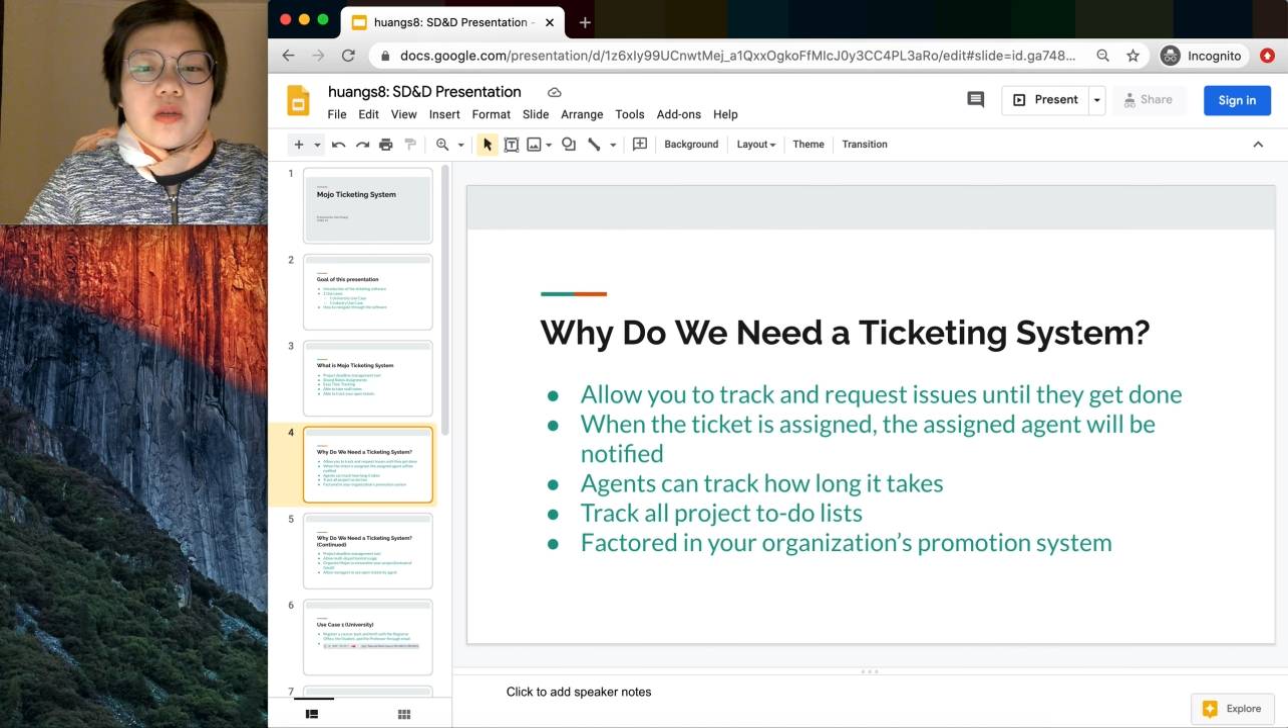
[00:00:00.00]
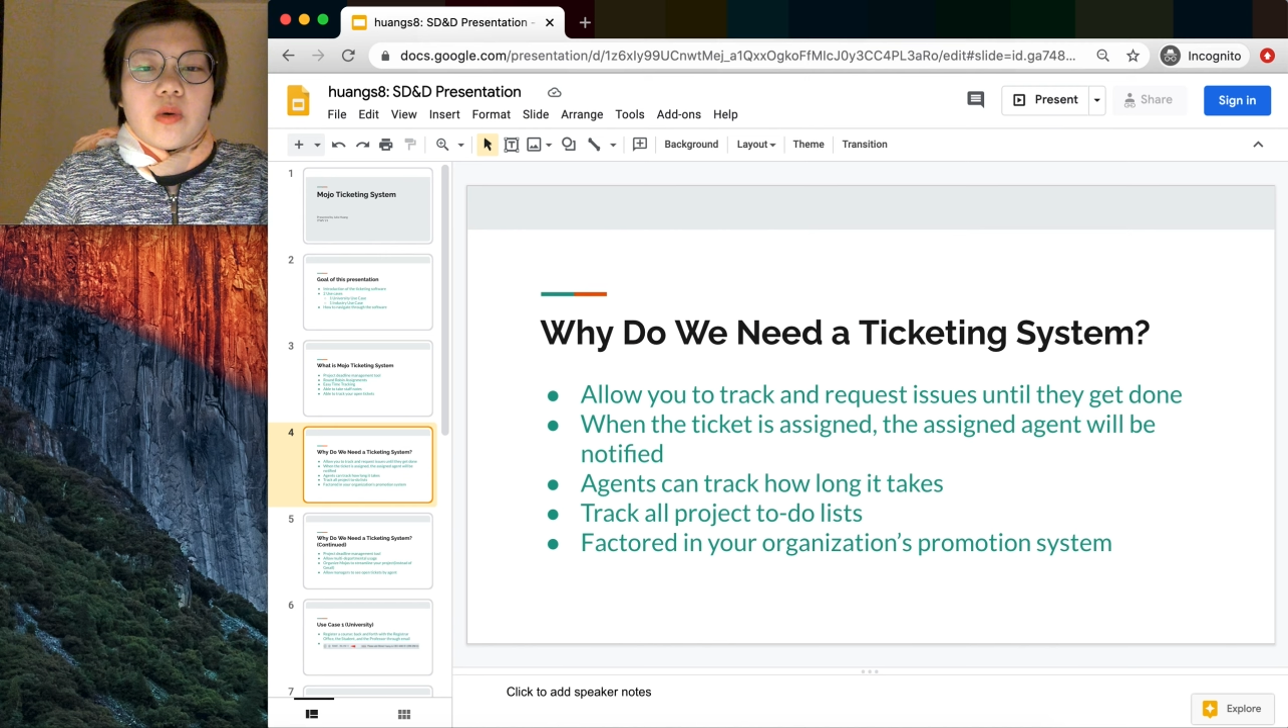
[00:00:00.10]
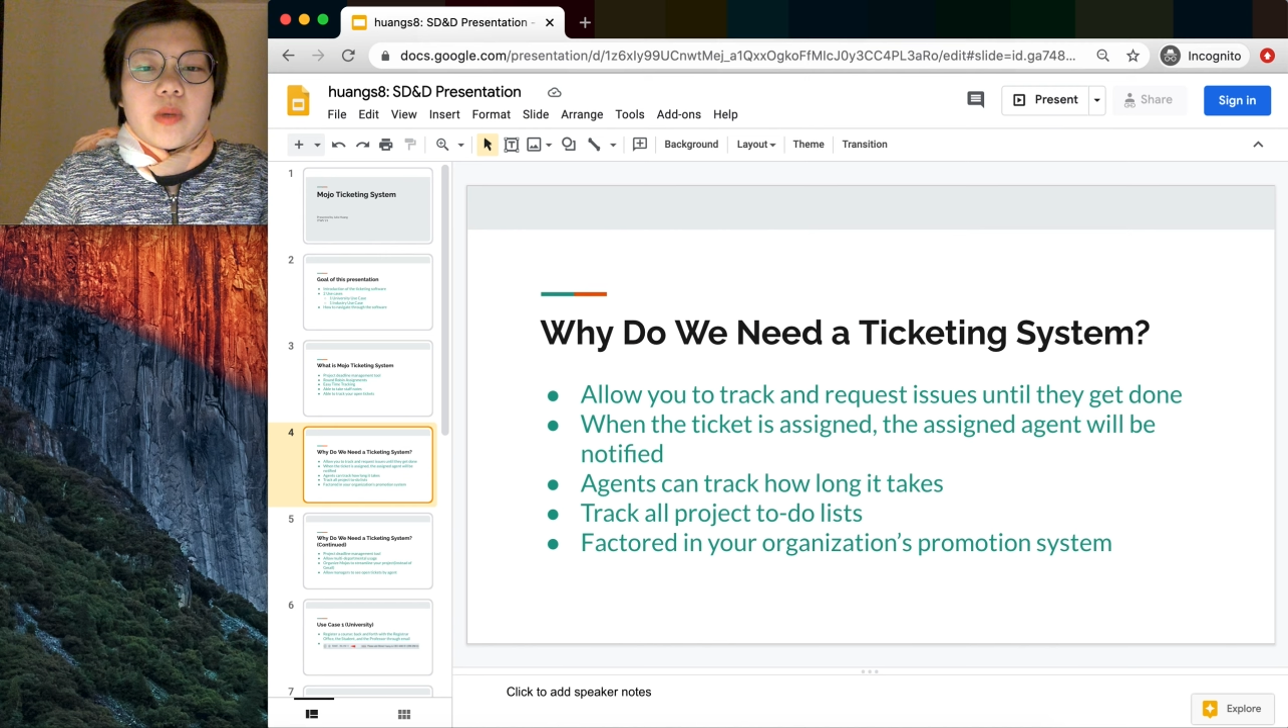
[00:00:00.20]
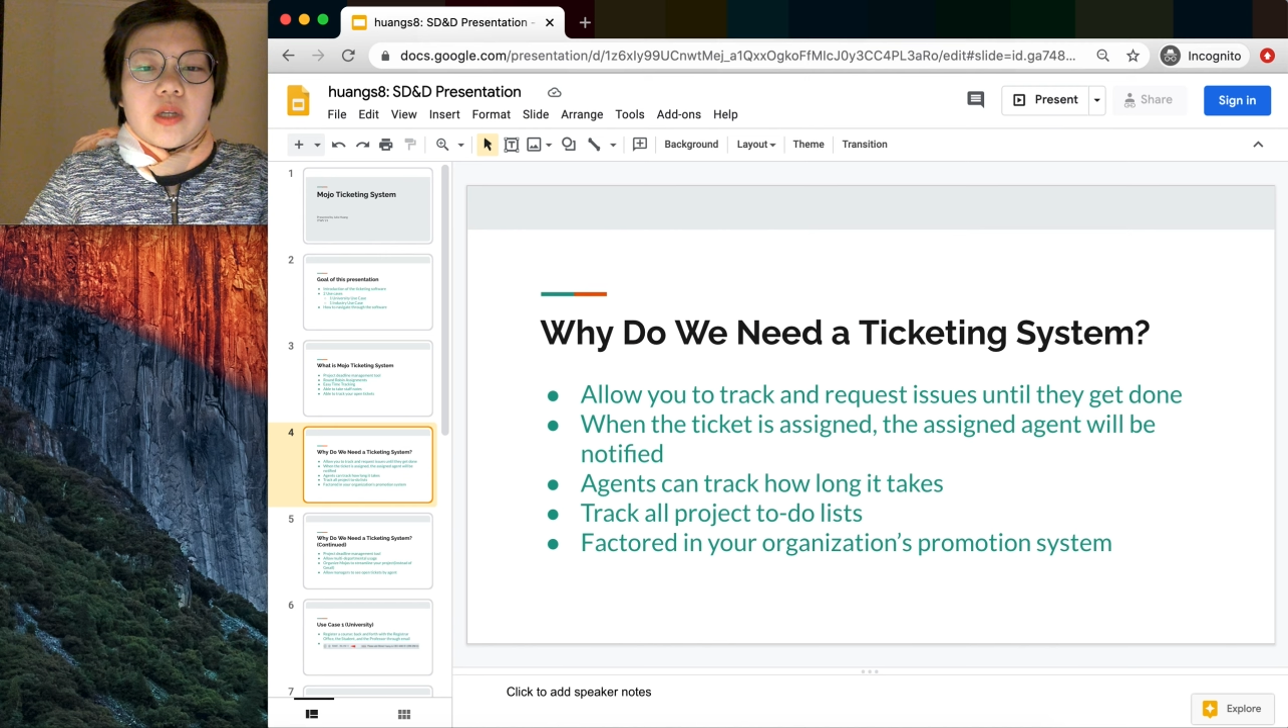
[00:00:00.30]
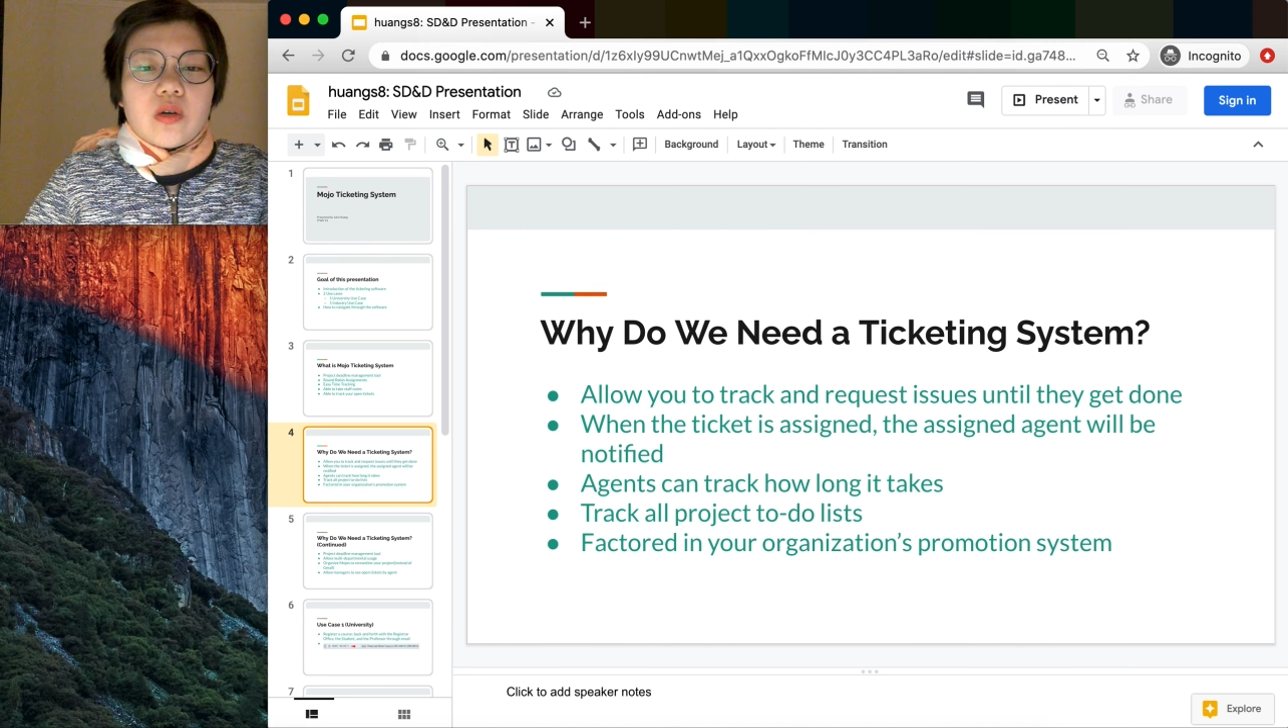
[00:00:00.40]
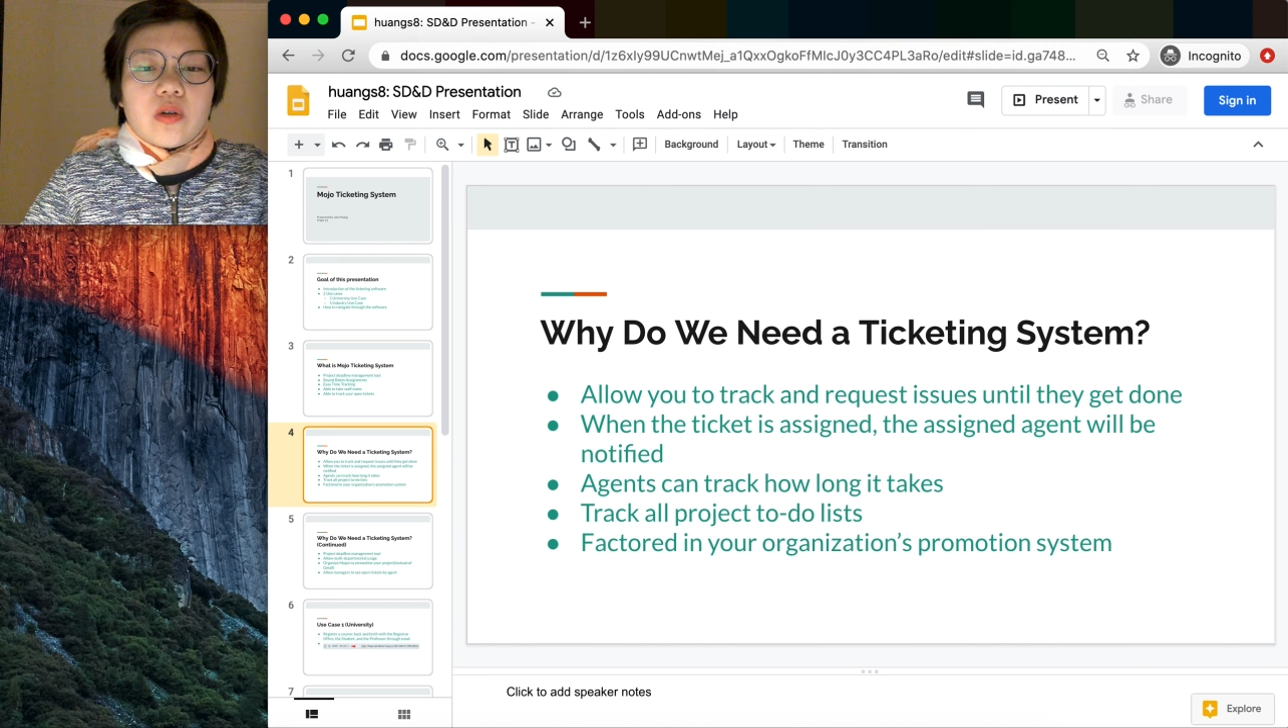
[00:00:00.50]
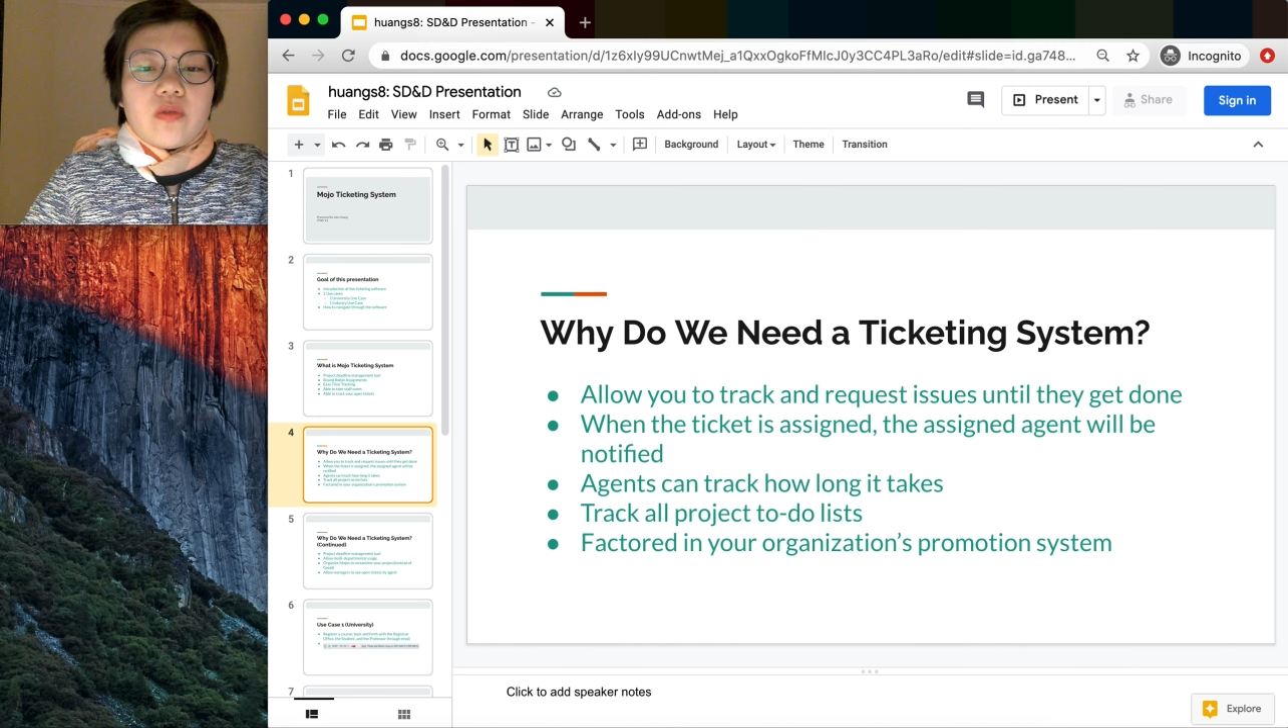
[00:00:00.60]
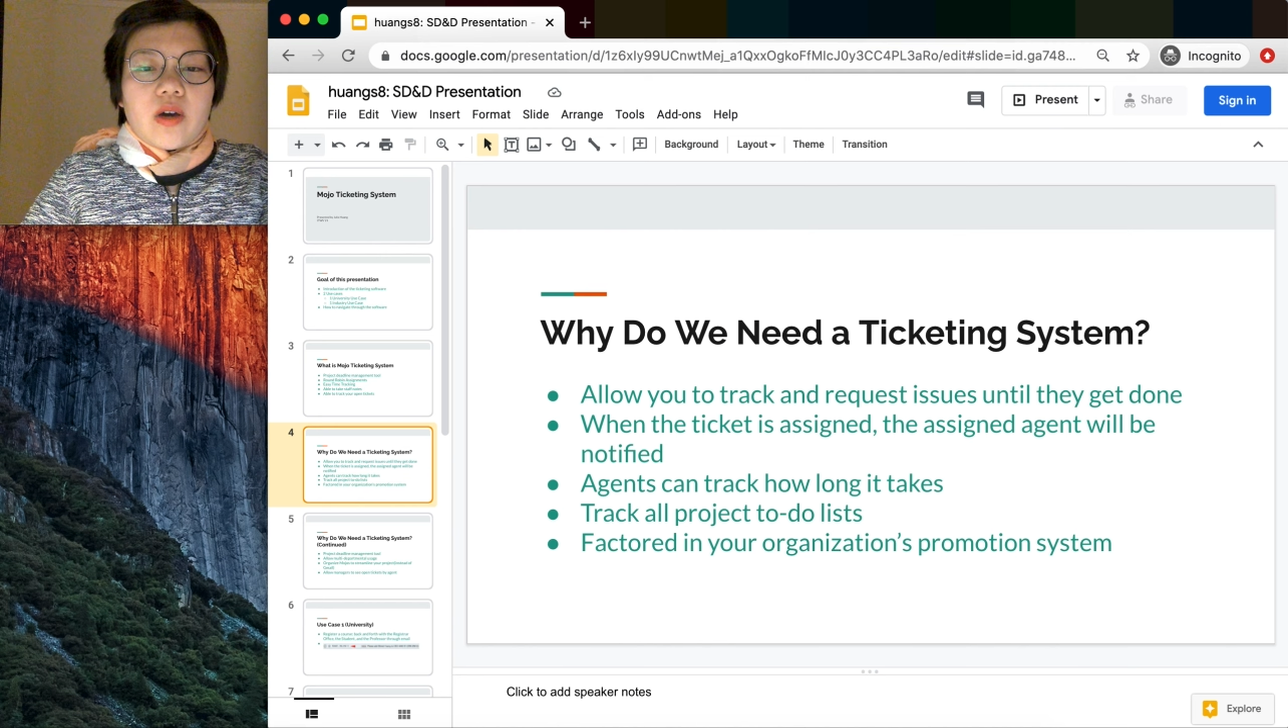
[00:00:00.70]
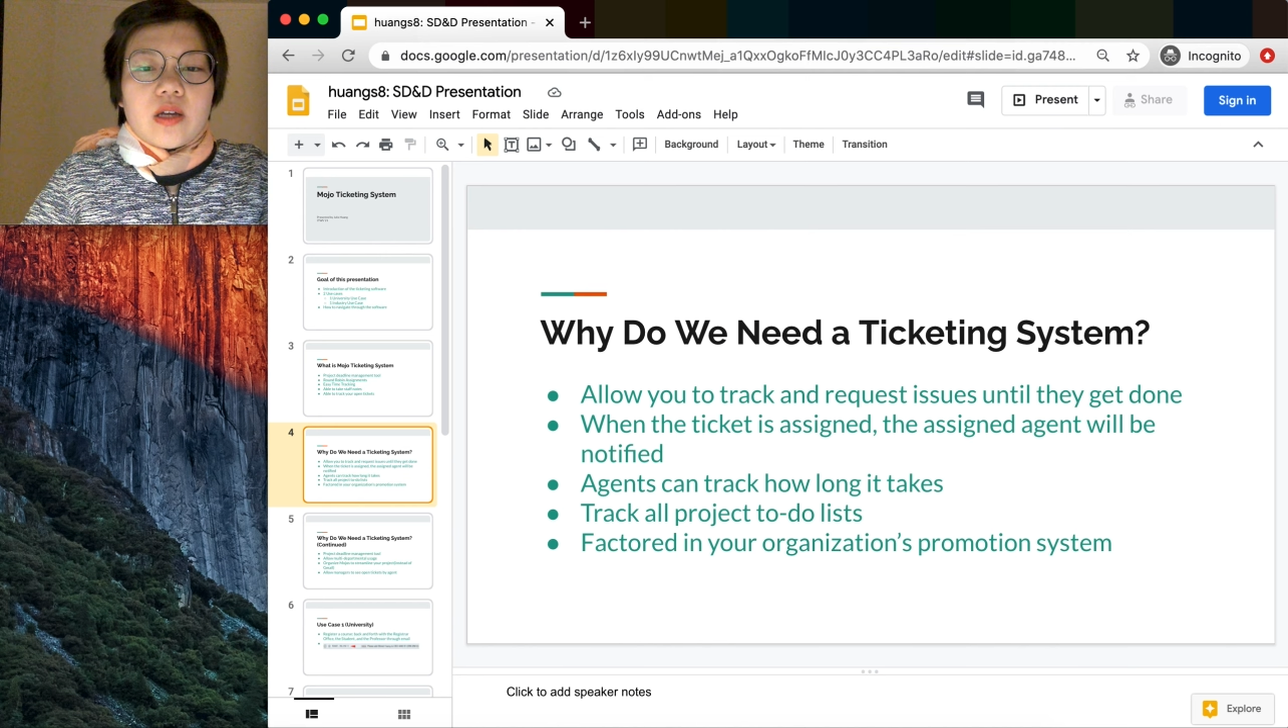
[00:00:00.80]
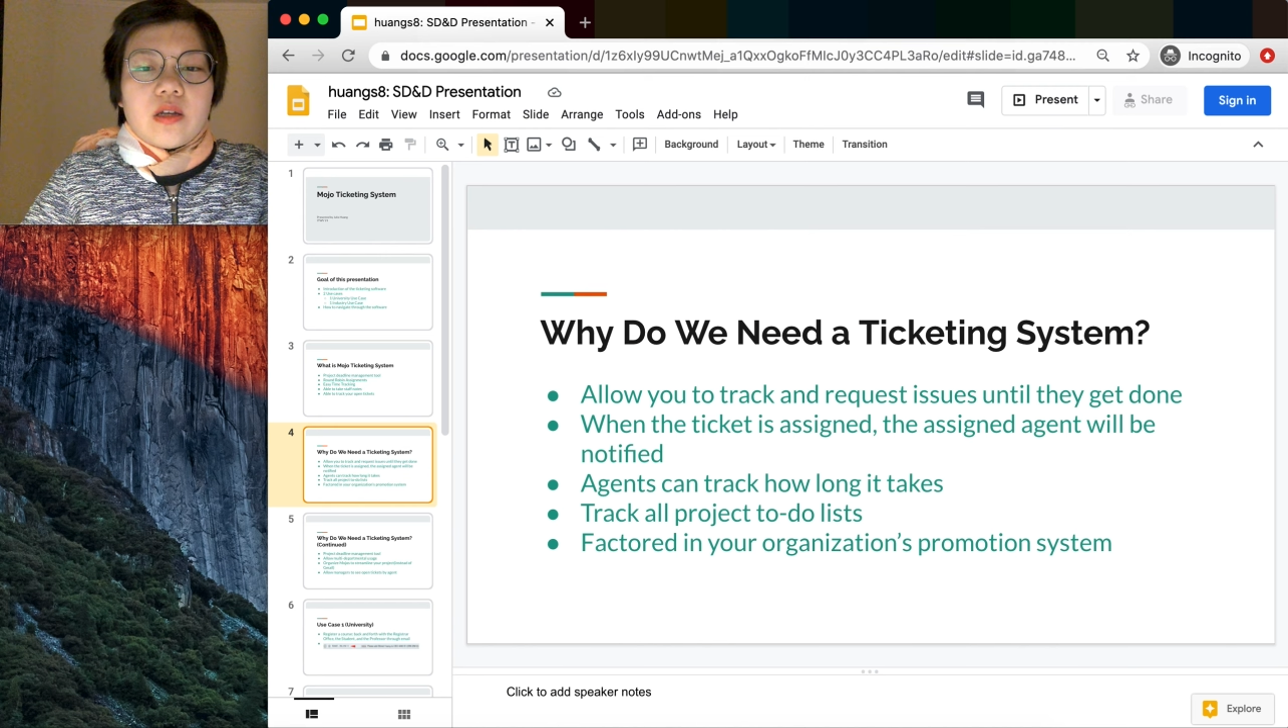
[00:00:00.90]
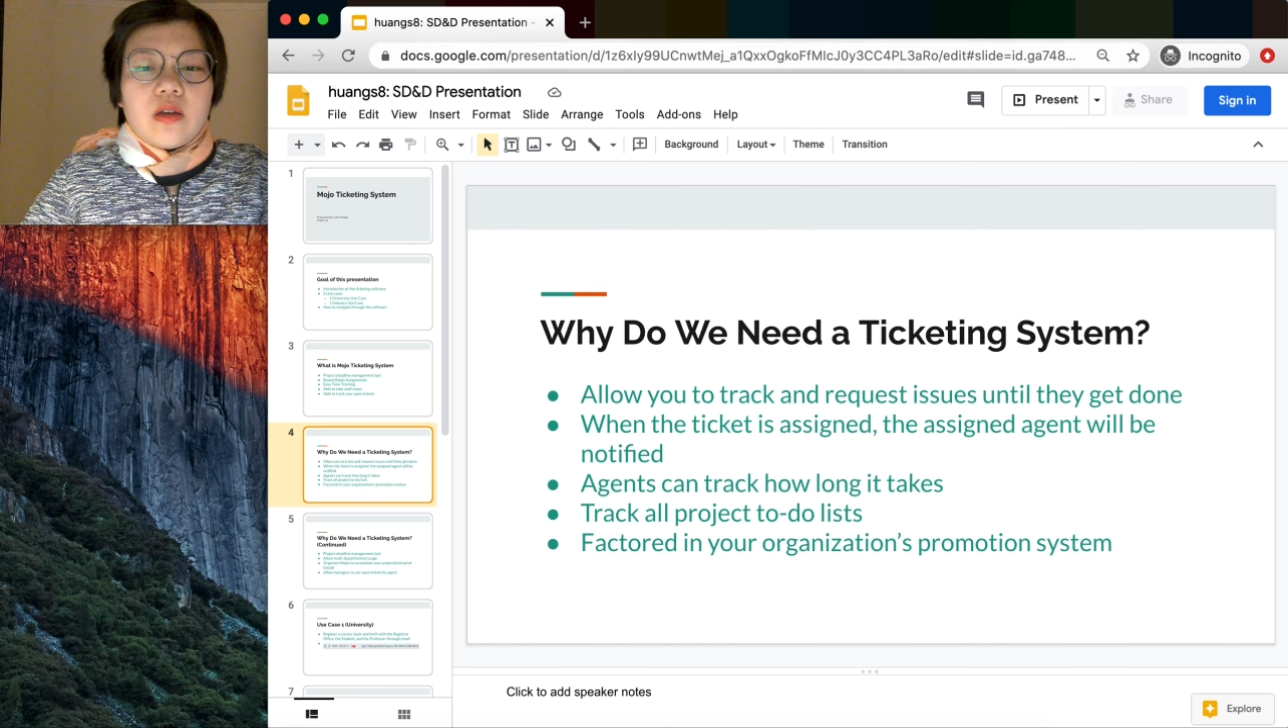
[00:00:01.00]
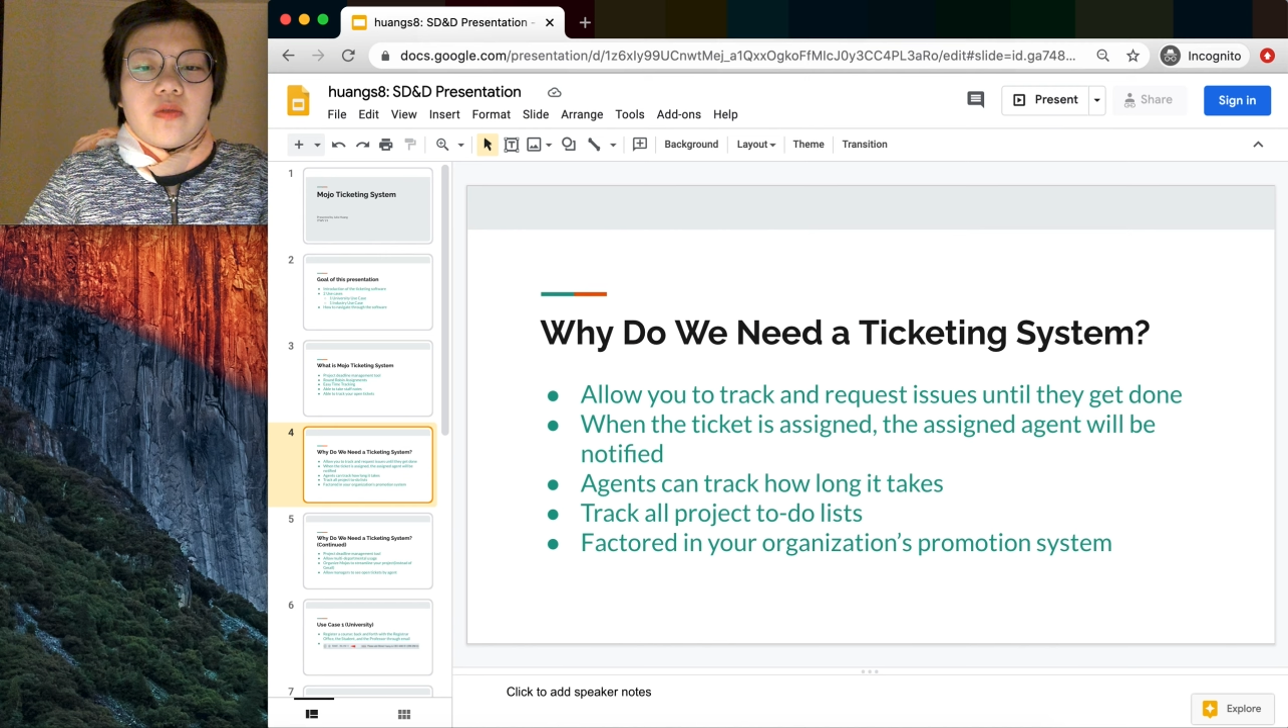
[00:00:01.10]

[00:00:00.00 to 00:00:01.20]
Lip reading: will be notified